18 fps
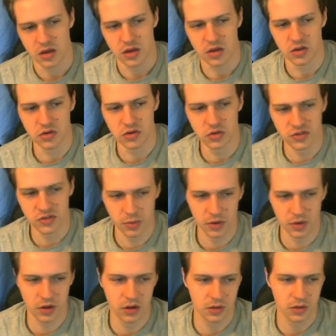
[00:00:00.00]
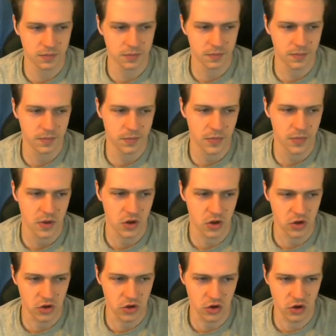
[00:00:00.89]
usable,
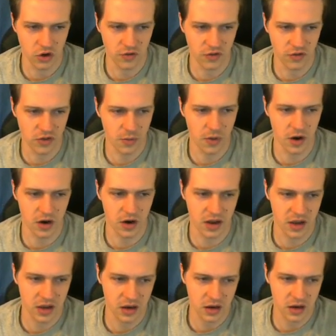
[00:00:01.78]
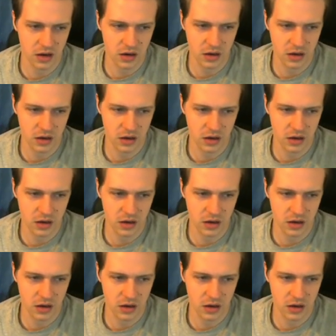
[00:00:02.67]
good for the market